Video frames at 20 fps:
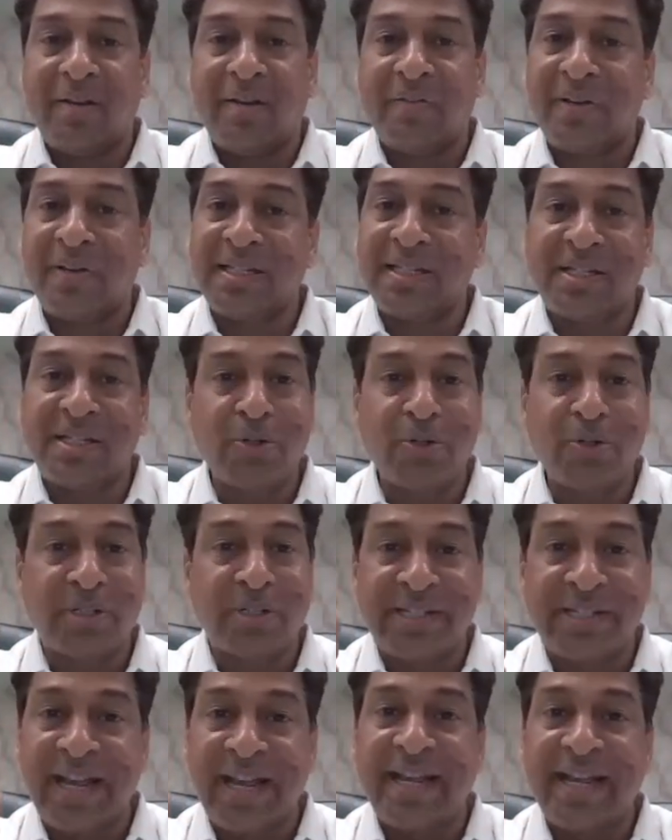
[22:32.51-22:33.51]
First you
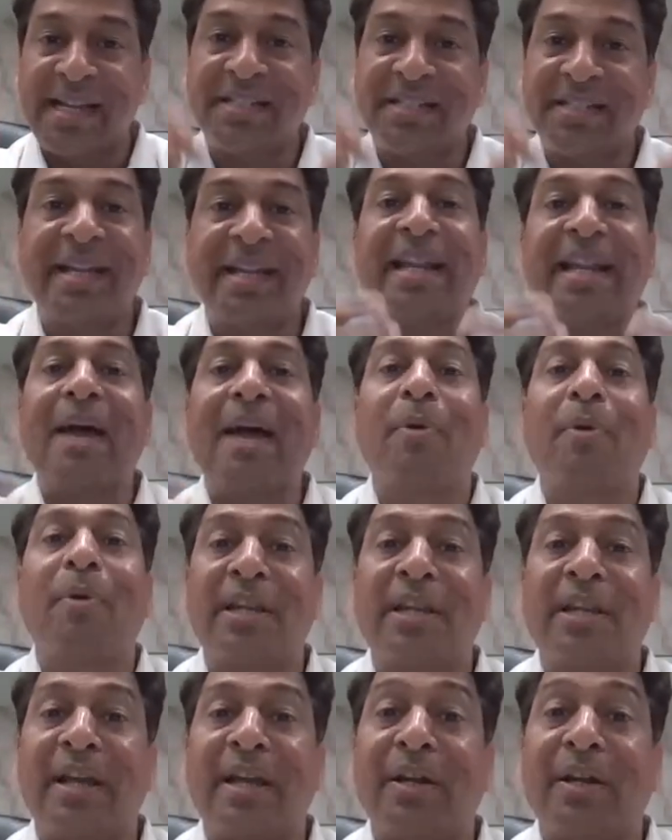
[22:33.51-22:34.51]
say yes, then I
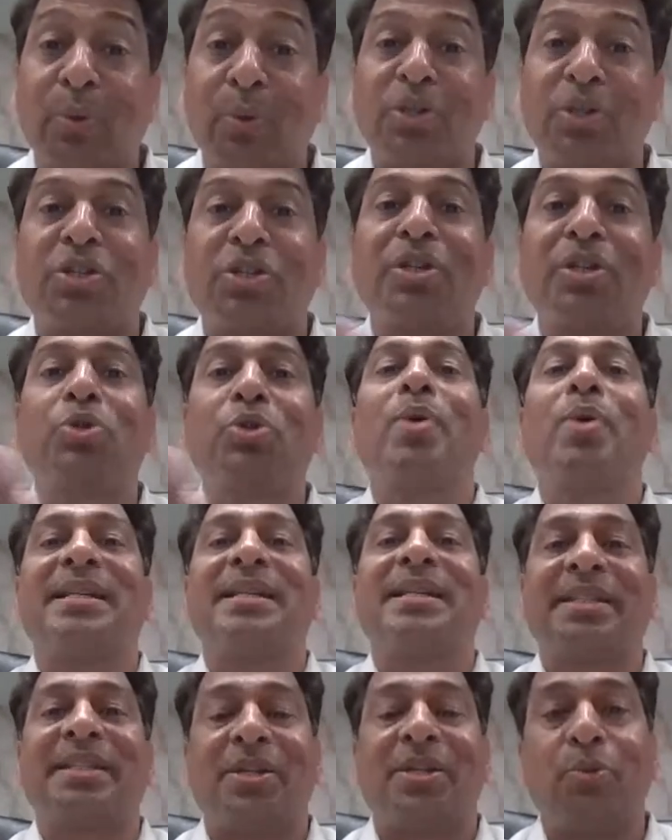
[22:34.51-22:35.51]
got question to
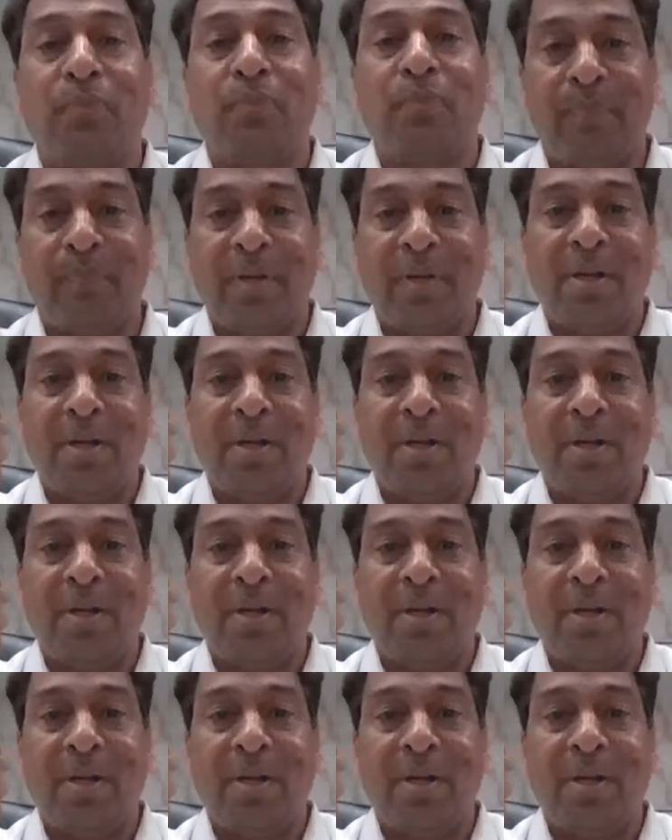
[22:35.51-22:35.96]
ask you.